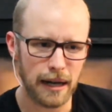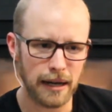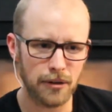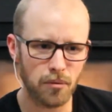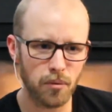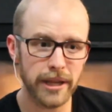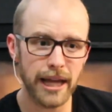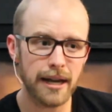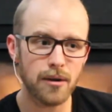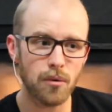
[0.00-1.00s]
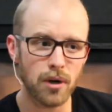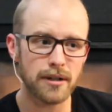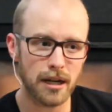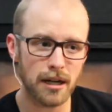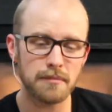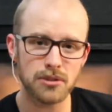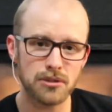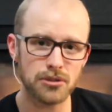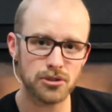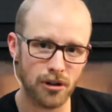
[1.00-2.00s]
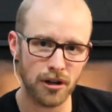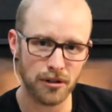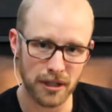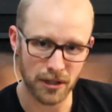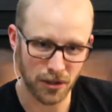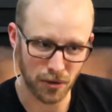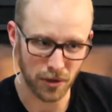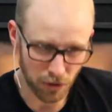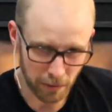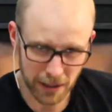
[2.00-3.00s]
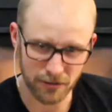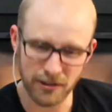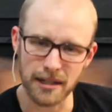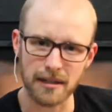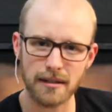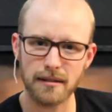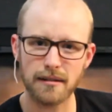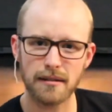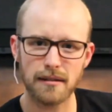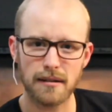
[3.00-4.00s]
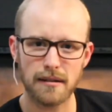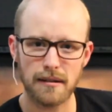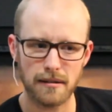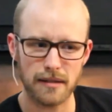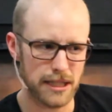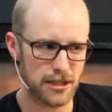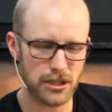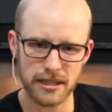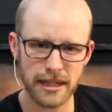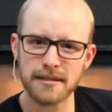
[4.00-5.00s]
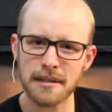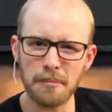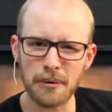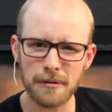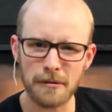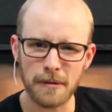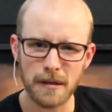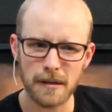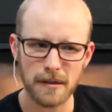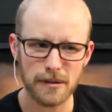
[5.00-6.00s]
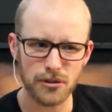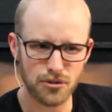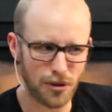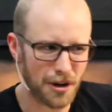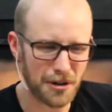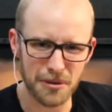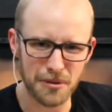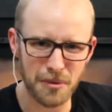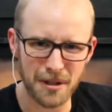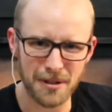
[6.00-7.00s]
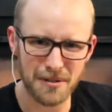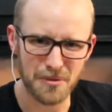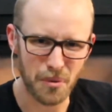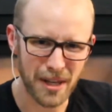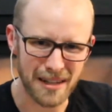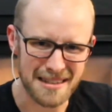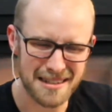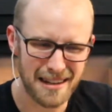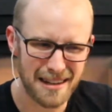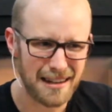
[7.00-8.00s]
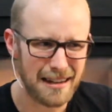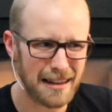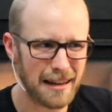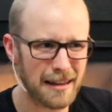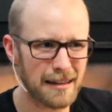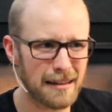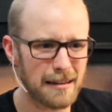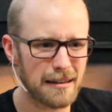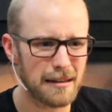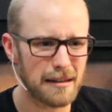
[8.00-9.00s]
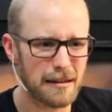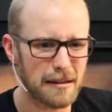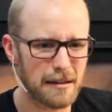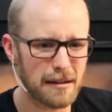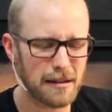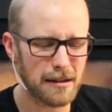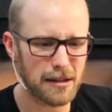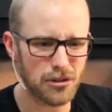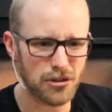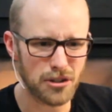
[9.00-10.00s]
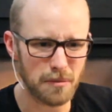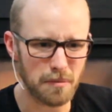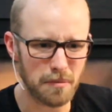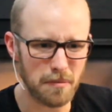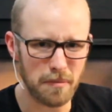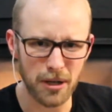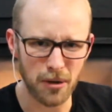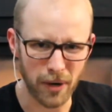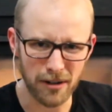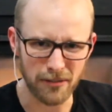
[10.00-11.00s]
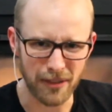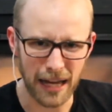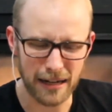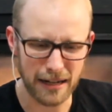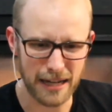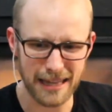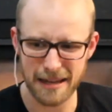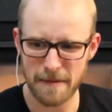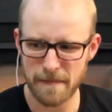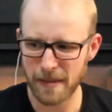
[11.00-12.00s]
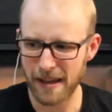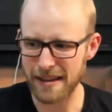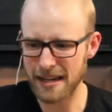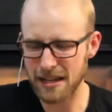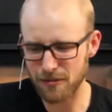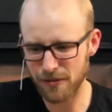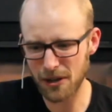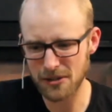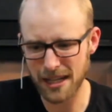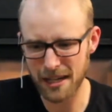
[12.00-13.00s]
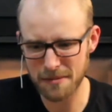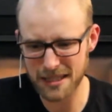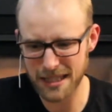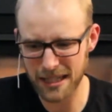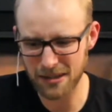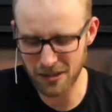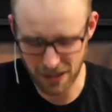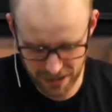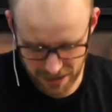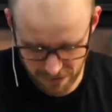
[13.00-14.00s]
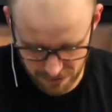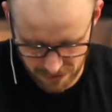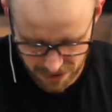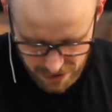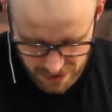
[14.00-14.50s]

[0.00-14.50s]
And when that one comes who's stronger than you, you'll be defeated. It's just that simple. The stronger the one wins. And you should be aware of that. And and then he follows that up to say, look, if